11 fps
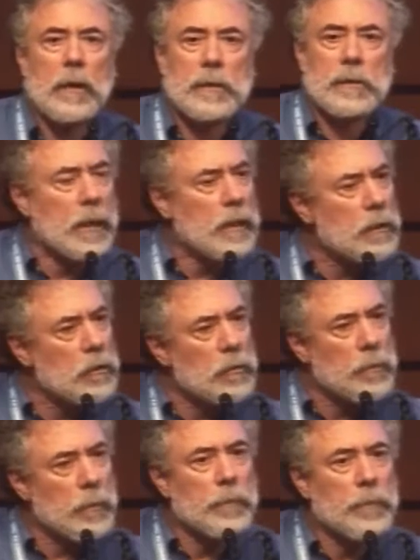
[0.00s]
It's not a
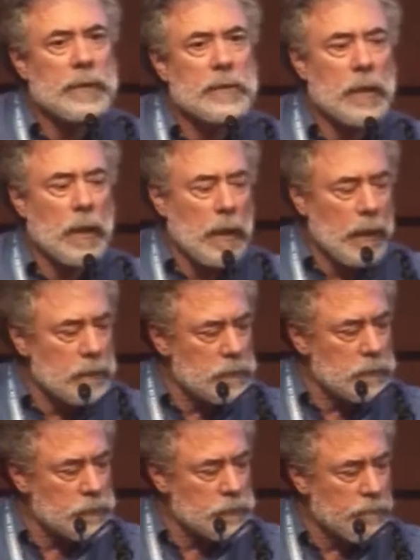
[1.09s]
cookbook, but it's a
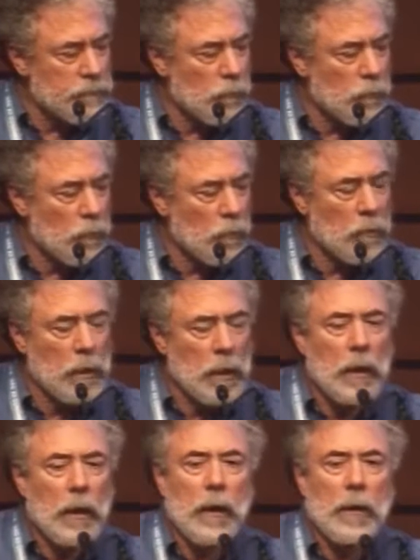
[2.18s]
guidance for
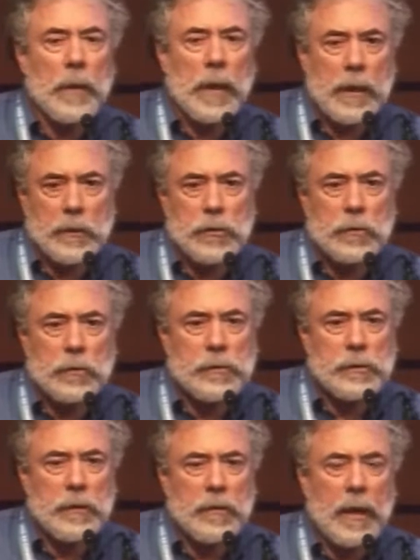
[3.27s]

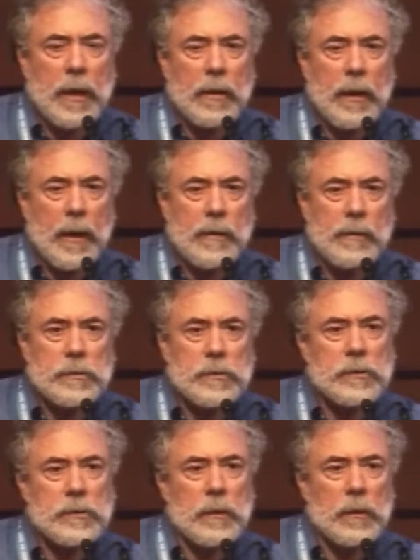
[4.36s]
managers that
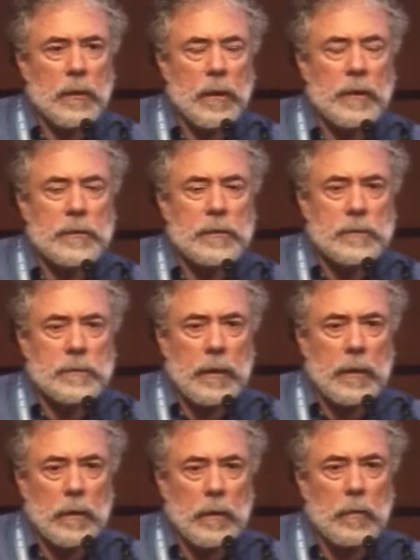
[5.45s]
is
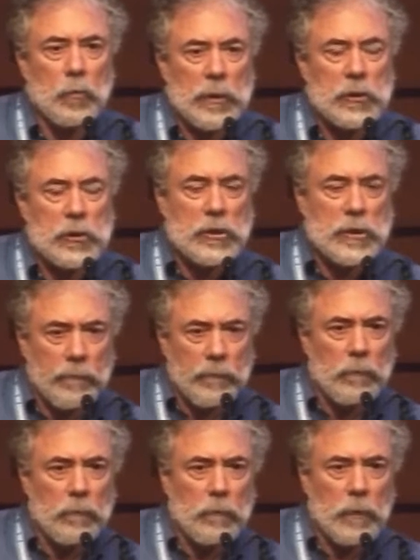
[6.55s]
in which
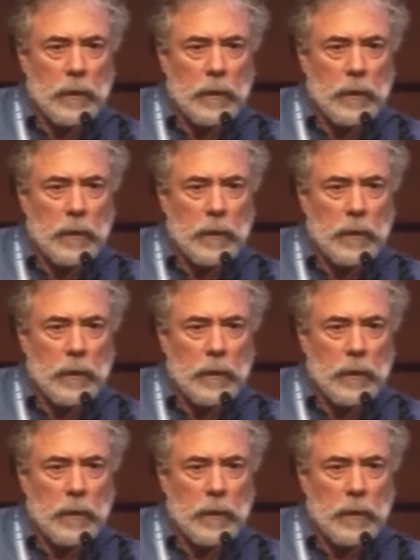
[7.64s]
several